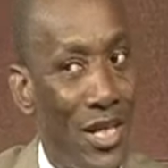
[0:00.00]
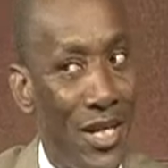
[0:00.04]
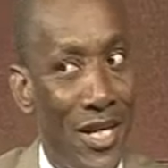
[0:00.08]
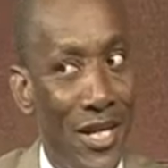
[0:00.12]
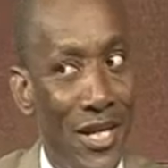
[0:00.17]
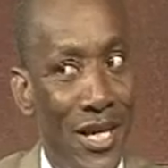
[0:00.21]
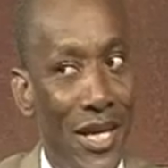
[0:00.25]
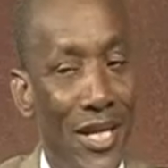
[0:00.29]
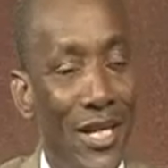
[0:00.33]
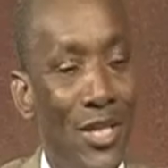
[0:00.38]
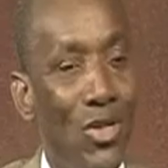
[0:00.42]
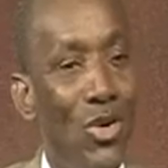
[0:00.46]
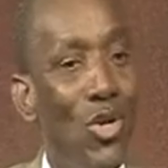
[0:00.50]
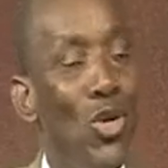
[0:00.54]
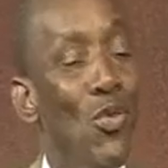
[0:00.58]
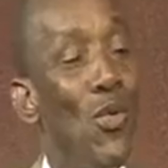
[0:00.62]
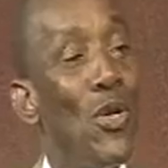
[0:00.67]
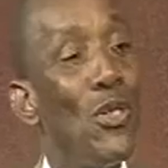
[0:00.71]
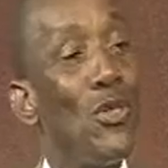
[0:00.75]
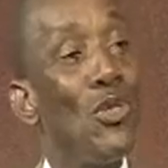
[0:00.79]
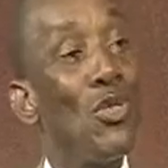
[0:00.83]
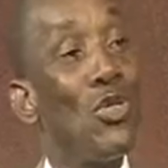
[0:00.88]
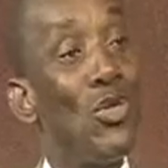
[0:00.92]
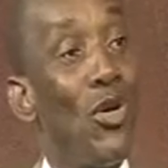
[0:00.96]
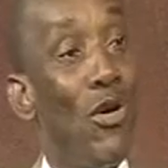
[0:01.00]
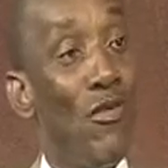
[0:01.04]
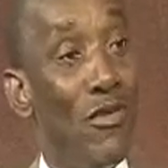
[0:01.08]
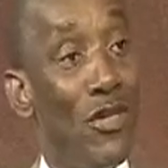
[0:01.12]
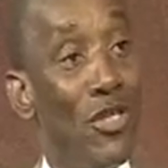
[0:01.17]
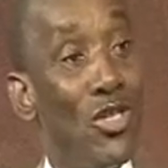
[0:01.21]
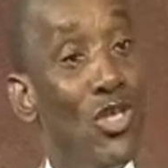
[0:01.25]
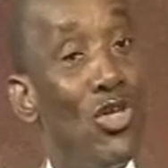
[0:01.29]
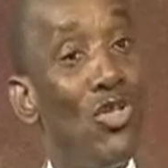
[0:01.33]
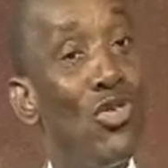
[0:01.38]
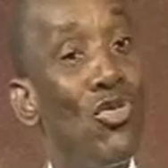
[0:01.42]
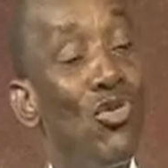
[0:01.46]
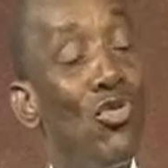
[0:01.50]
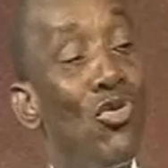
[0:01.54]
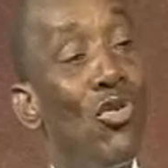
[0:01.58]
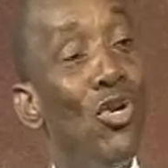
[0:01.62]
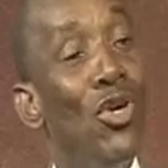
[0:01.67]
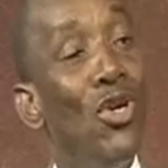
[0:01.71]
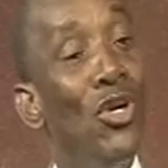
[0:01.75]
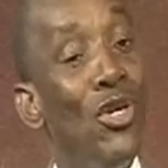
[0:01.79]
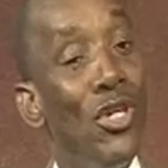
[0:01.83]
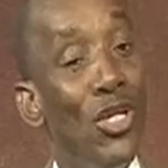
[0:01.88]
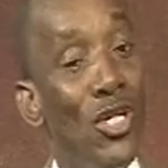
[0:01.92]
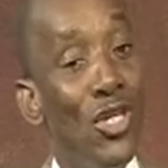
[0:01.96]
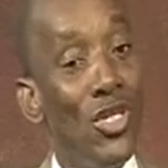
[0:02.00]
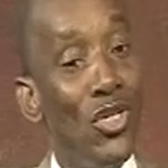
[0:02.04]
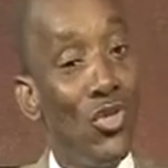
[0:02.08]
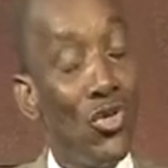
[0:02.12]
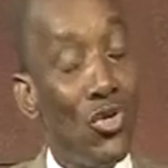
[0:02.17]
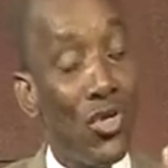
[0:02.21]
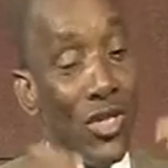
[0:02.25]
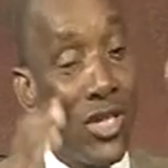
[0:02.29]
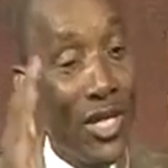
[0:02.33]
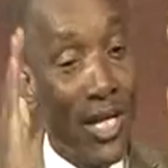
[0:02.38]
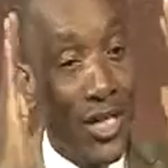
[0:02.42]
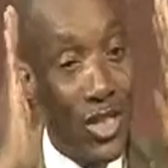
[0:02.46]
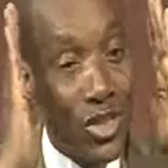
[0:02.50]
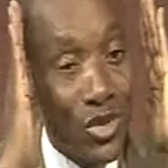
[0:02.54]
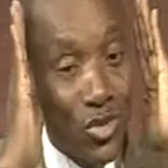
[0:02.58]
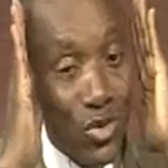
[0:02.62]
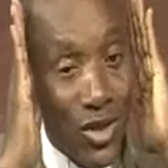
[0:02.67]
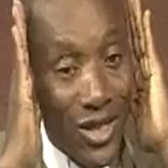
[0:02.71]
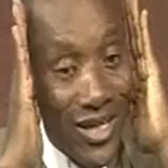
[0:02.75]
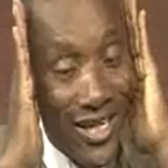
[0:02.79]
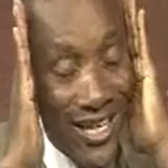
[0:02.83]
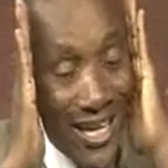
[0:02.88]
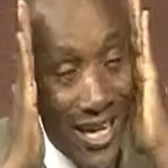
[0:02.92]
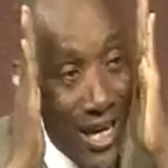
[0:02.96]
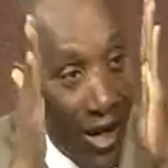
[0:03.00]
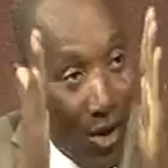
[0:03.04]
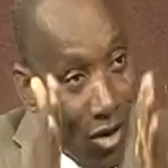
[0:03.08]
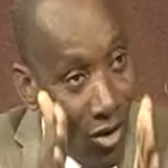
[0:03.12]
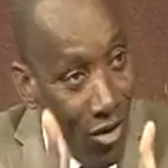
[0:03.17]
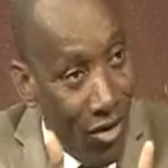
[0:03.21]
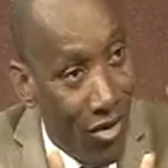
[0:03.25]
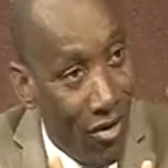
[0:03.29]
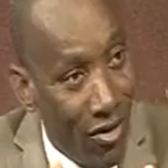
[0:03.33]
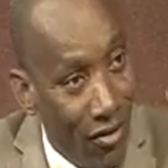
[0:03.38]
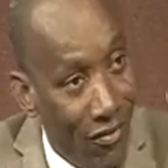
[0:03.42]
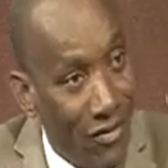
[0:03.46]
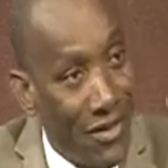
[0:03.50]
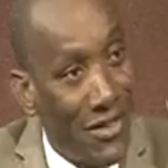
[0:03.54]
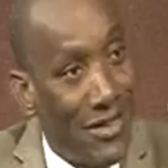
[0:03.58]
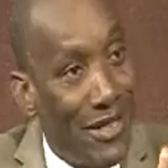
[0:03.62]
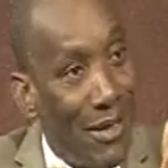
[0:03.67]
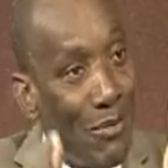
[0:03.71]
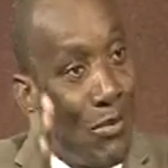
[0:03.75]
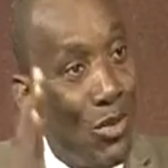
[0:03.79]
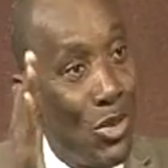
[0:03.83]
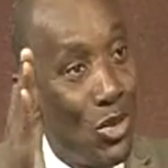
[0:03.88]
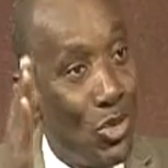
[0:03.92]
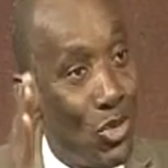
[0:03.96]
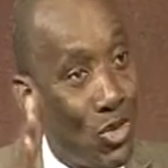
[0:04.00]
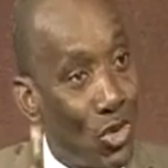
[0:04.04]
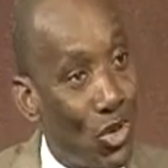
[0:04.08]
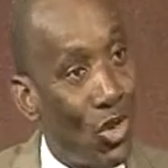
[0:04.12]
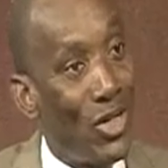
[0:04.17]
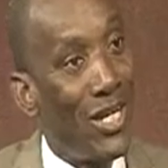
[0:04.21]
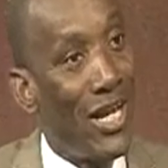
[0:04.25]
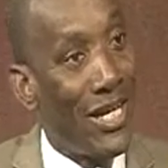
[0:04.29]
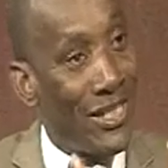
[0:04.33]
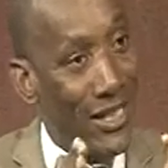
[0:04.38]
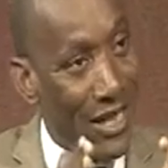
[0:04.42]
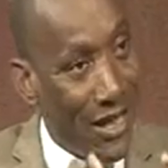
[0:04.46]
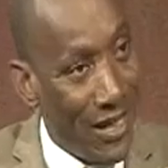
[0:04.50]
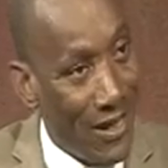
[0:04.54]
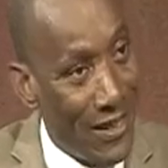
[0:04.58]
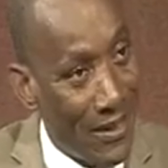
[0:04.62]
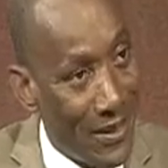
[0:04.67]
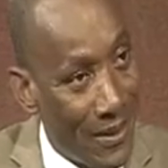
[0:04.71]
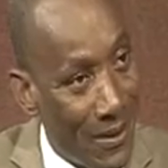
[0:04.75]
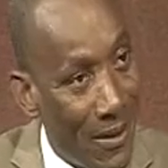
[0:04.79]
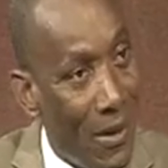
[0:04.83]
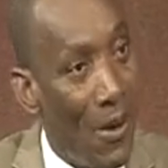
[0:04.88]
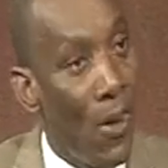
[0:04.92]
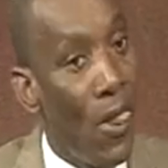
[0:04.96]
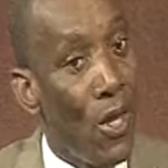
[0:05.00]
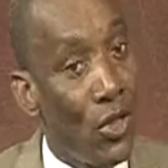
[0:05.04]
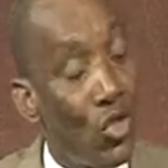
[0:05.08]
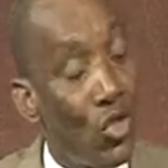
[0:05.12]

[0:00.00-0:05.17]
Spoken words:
that the only way to solve it is to get into a gridlock of the same institution they're challenging. So